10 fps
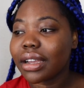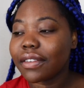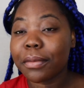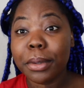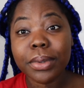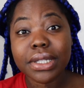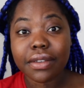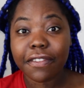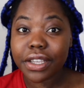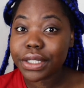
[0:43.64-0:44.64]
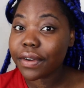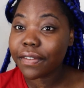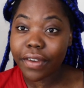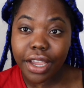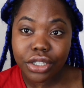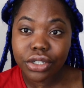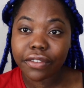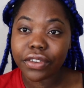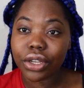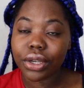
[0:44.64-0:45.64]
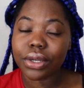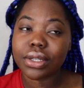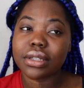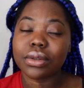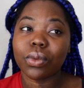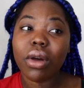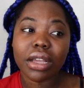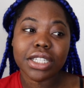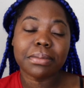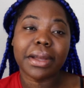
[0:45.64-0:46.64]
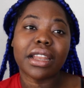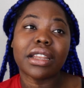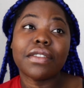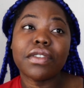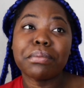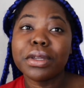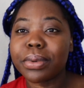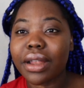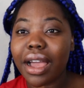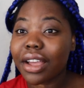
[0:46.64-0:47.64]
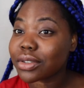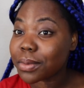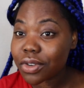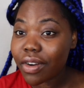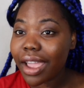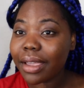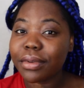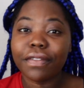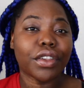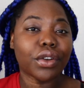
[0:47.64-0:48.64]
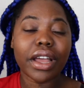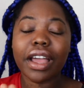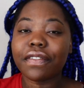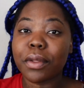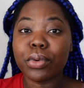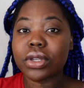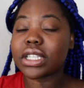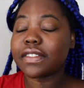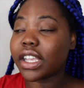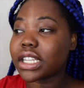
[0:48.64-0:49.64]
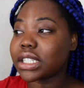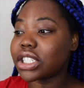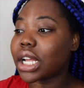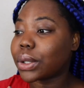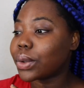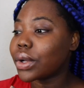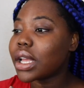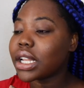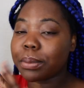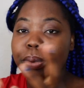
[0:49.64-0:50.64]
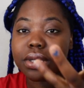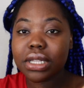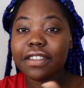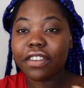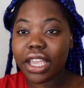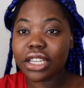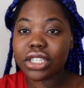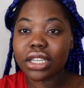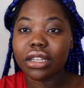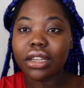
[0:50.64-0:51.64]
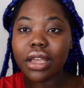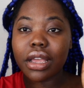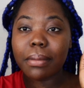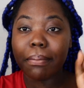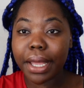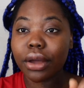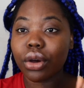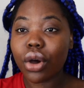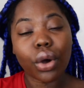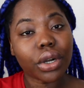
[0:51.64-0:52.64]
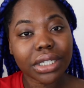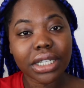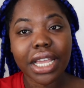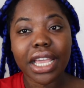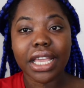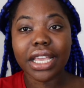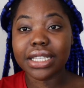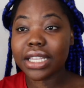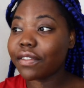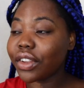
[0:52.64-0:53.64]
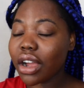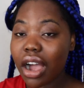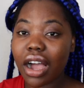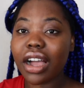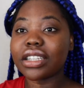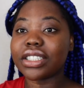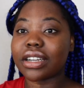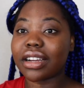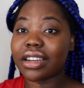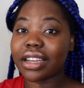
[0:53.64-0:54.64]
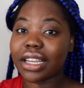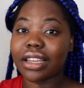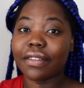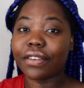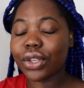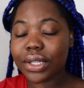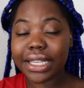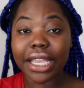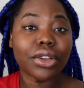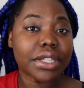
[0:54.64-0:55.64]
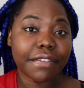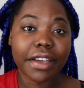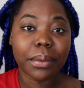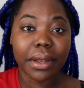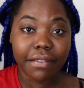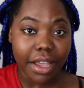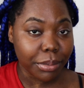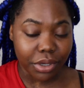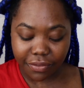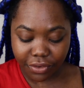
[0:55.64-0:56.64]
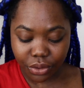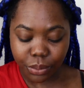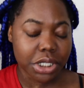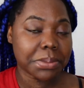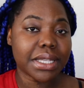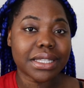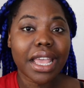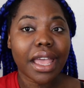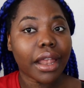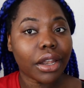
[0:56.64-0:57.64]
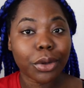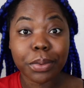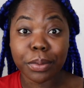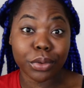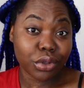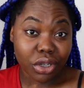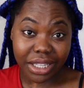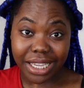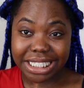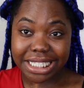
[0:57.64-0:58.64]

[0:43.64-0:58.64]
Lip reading: for people to first of all find your videos and watch. But then even people that are subscribed, if they don't have the post notification channel, the post notification bell on, it's even harder for you to get notified whenever I upload a video, which means a lot of people don't get to